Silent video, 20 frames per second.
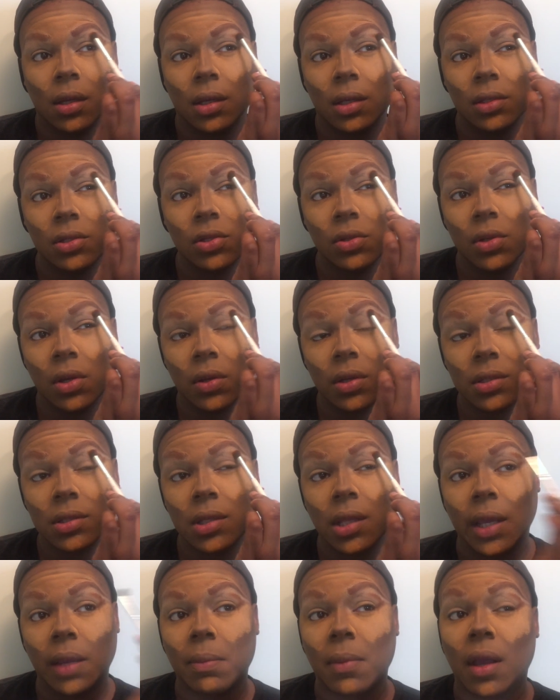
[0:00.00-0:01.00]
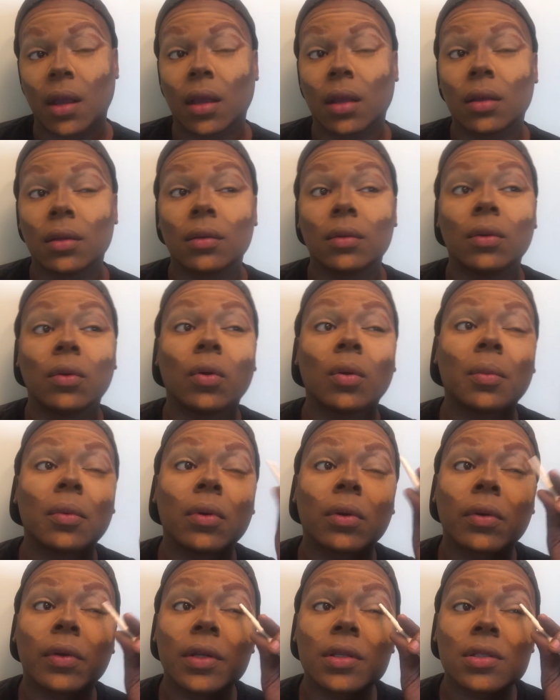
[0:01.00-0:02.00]
Because you notice my
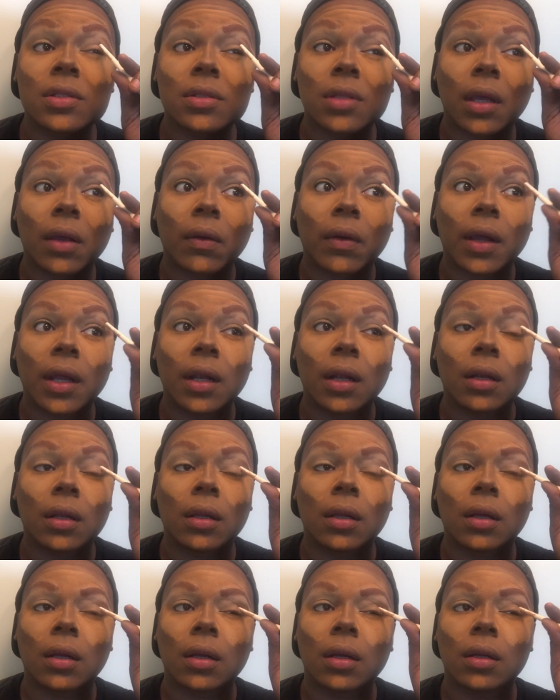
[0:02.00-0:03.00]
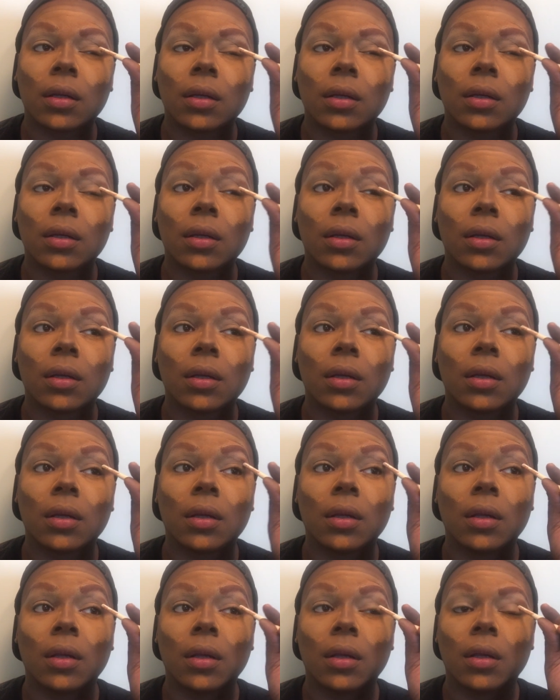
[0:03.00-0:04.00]
normal crease is right in here,
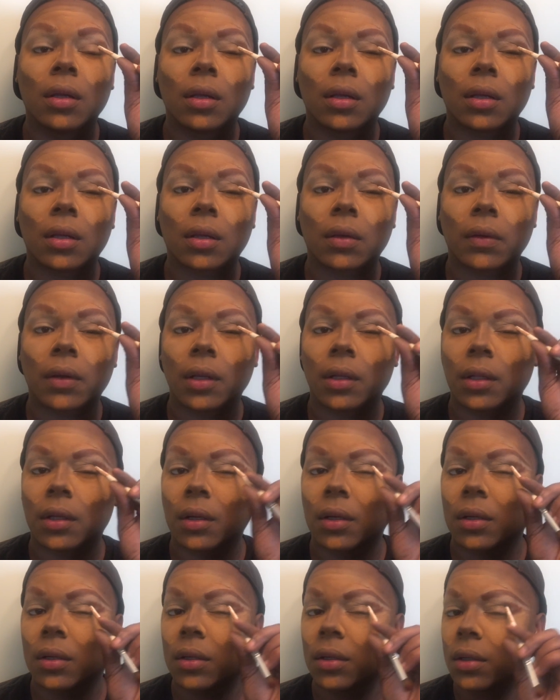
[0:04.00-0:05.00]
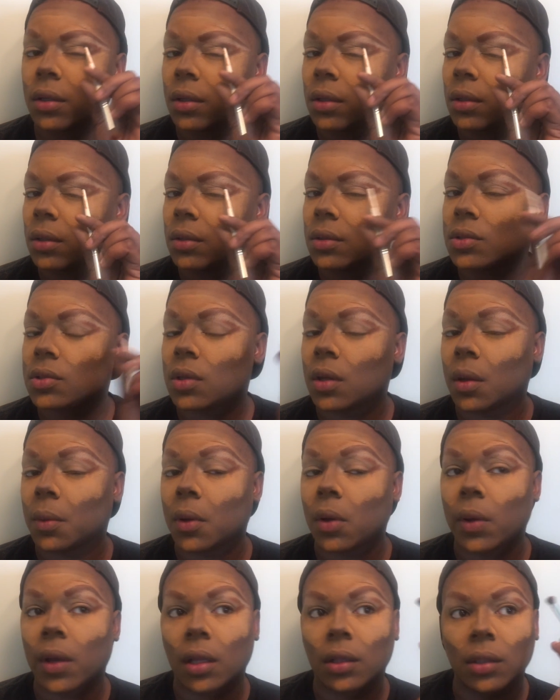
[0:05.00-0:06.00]
right there. So
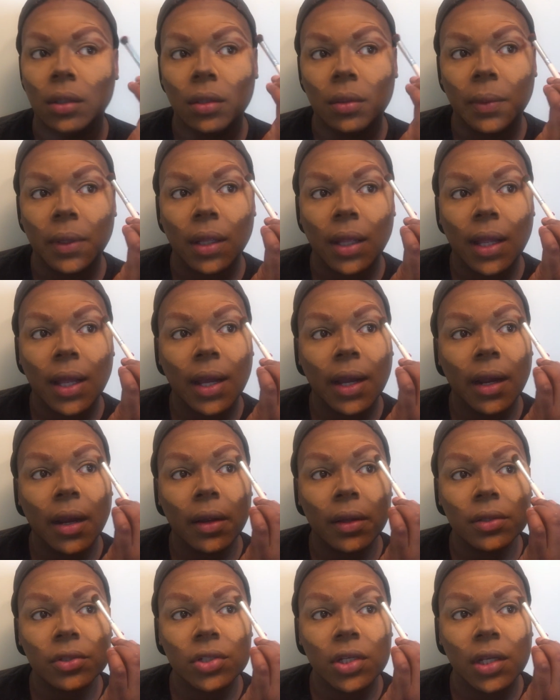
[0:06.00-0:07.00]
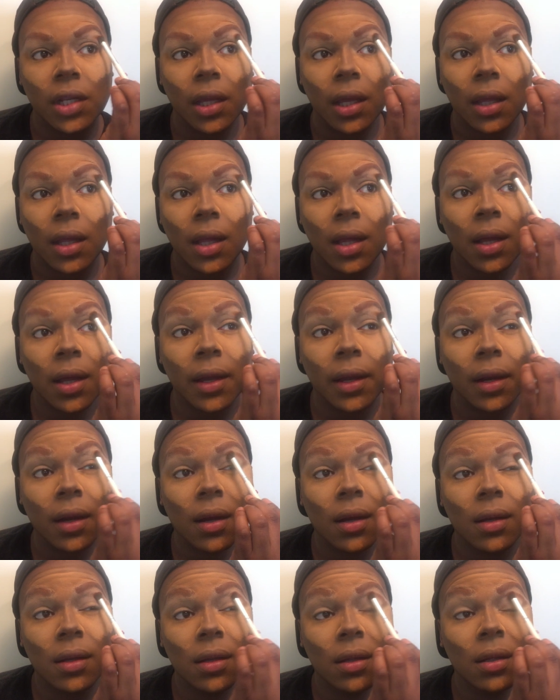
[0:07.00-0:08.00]
I'm going a little bit higher and cheating it
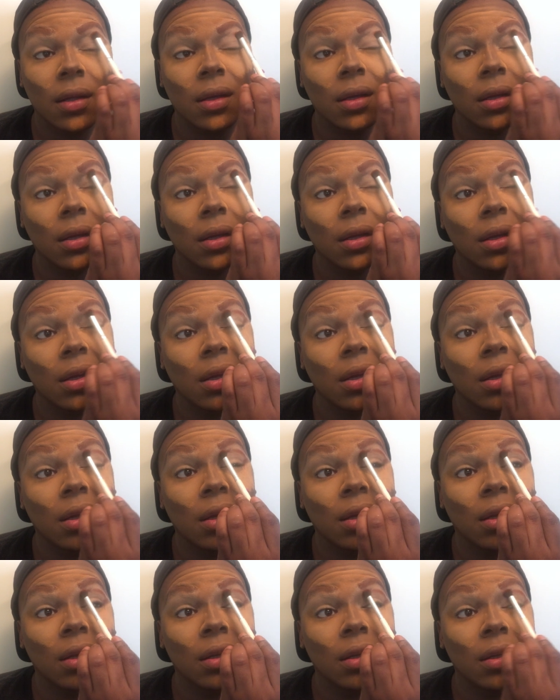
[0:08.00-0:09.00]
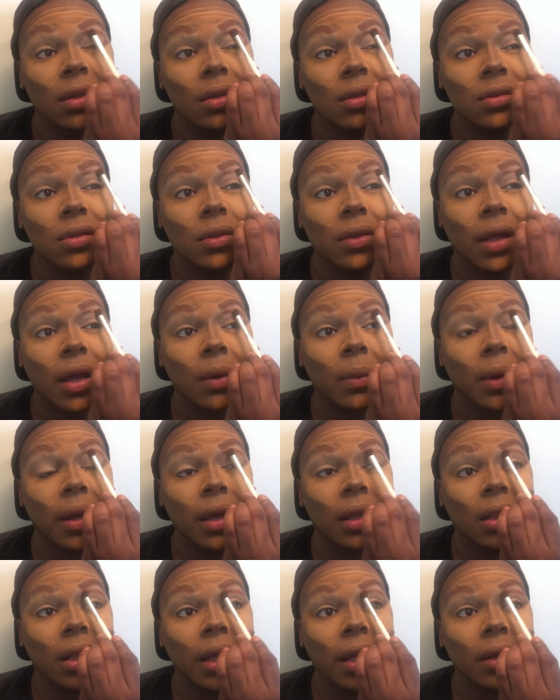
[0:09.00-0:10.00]
higher, so that
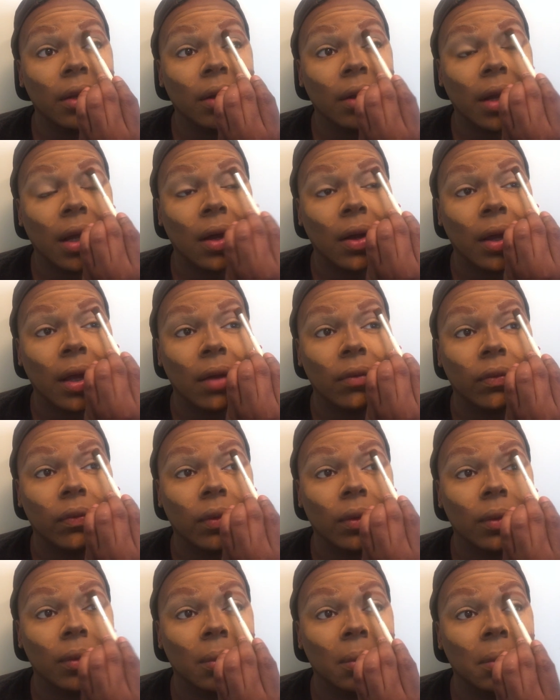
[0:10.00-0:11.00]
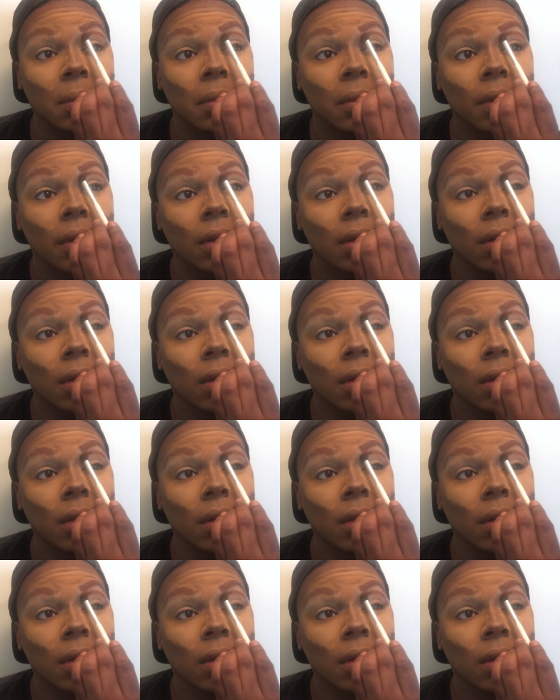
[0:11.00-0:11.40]
way later I'll have room